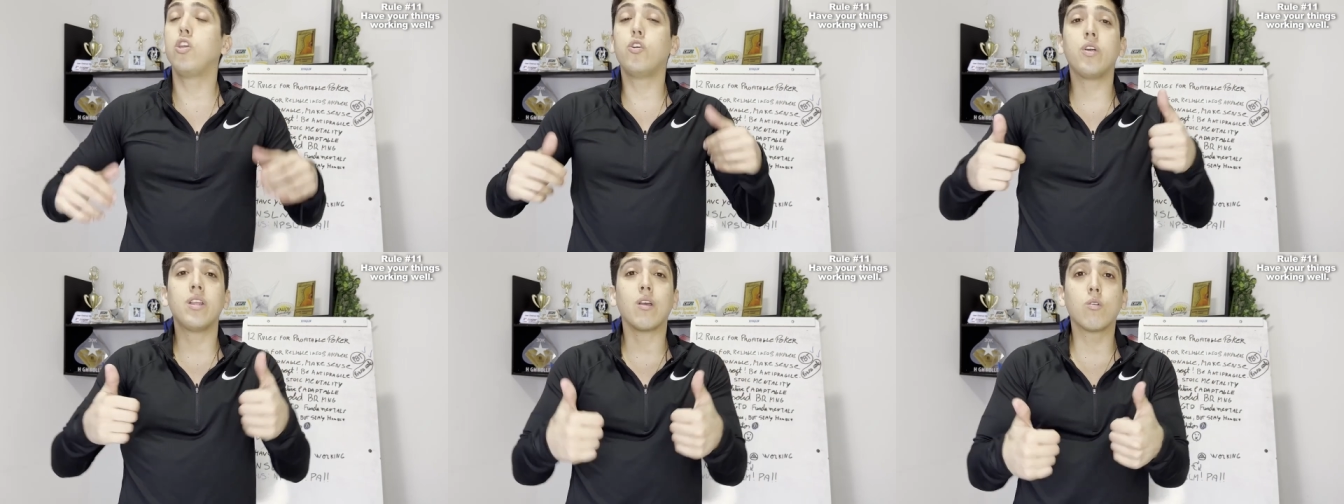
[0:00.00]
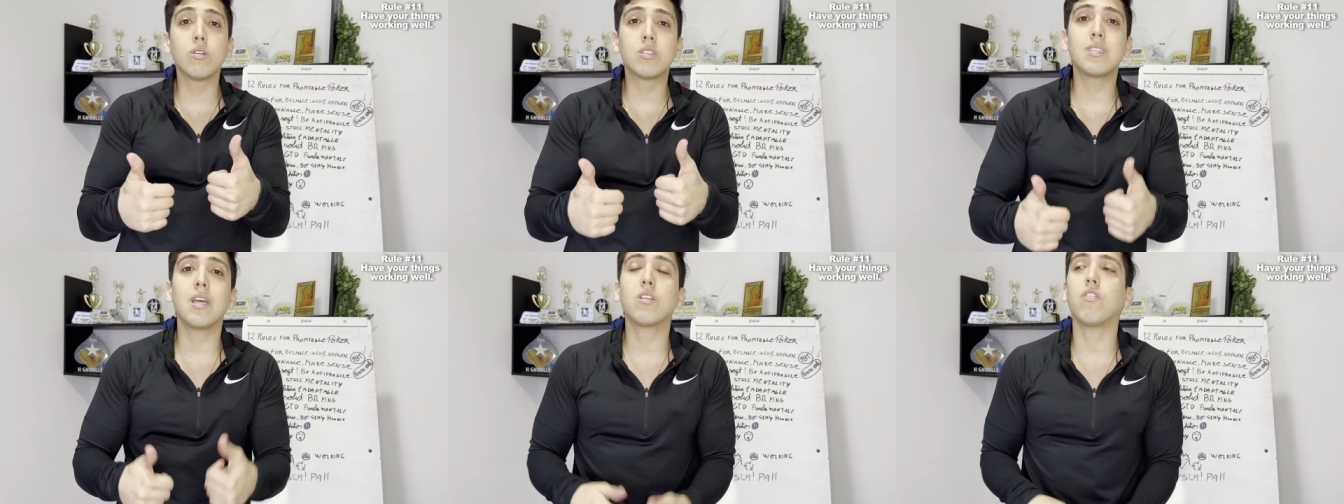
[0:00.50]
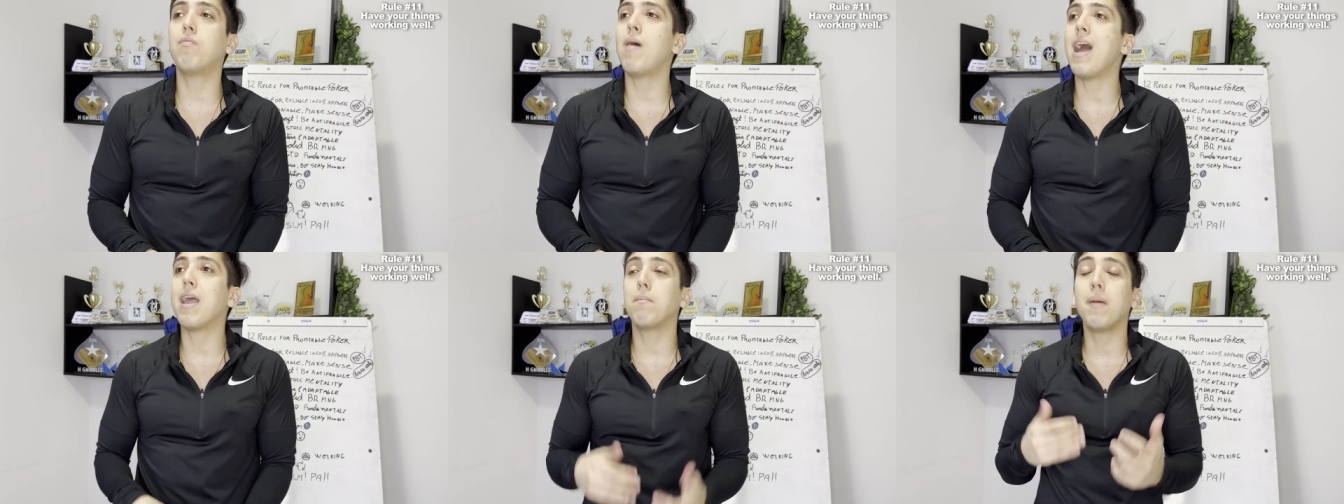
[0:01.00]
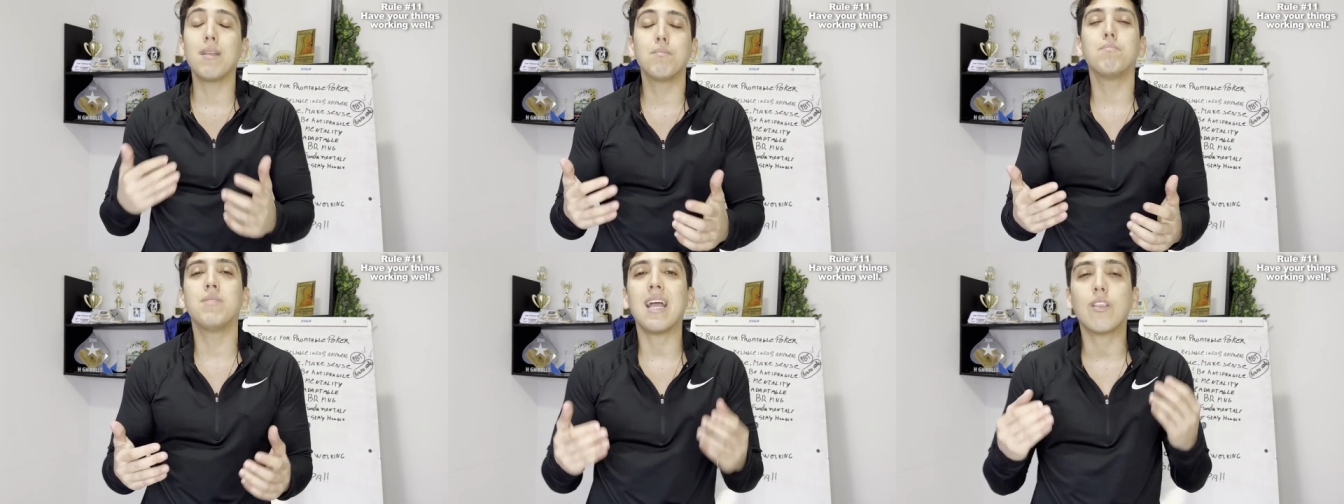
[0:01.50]
you're in a good state of mind.
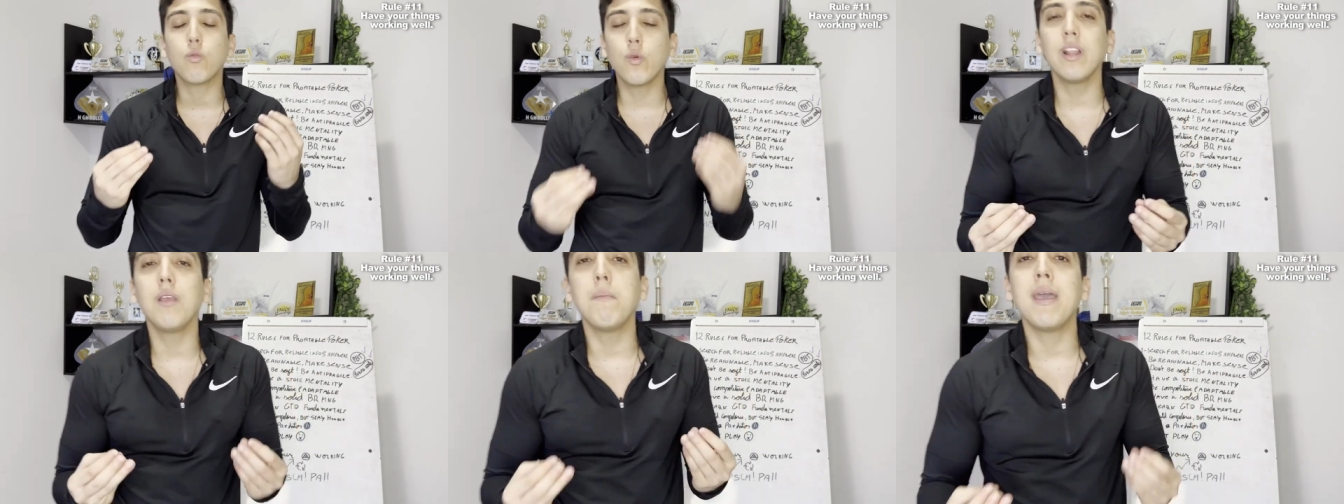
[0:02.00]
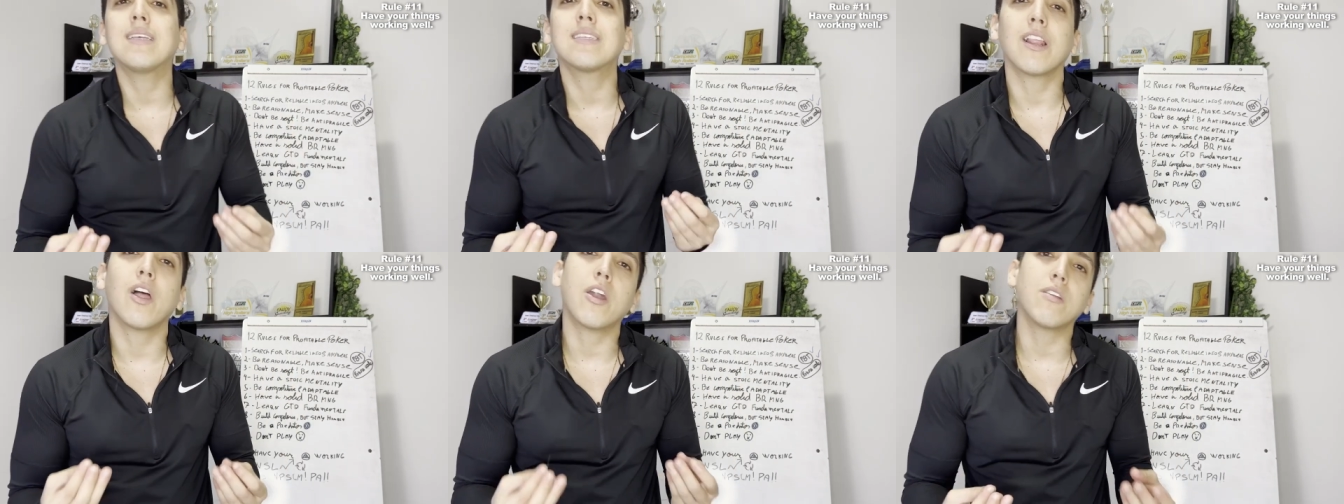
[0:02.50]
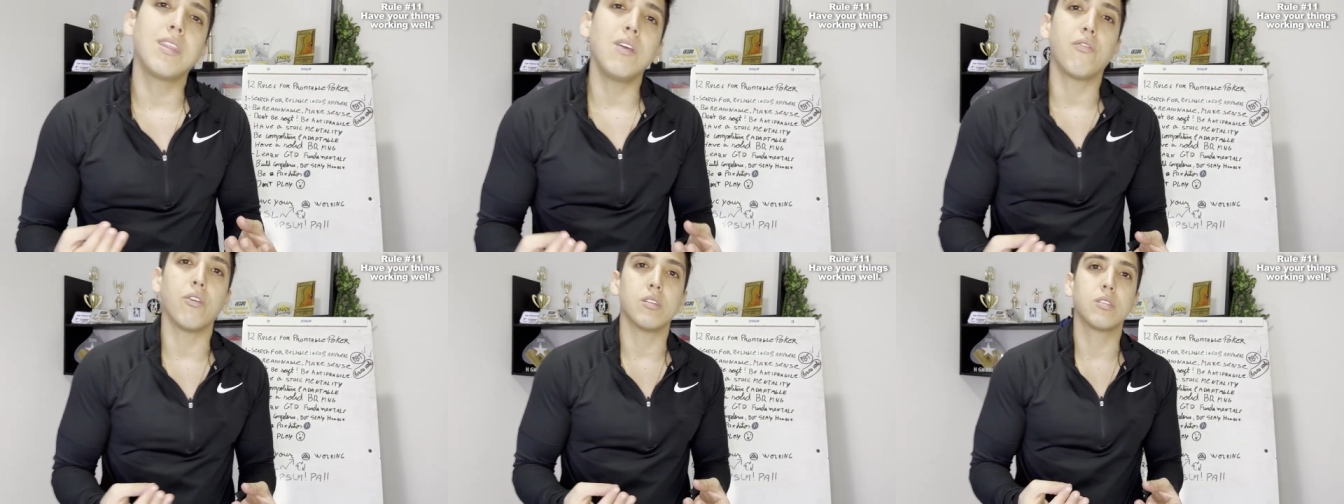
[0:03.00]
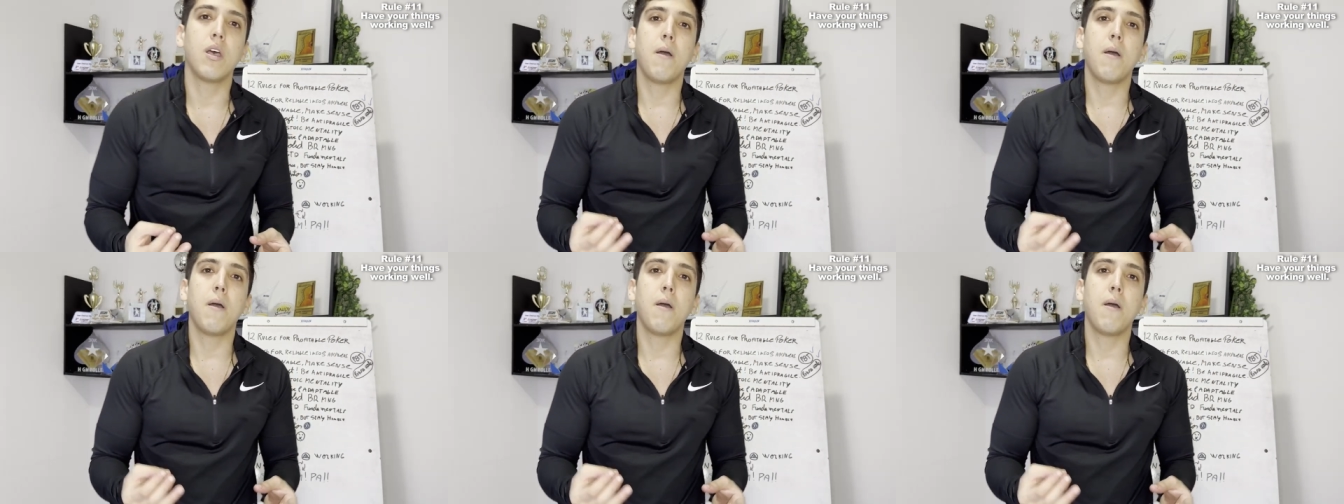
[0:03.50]
Man, that really makes a lot of difference.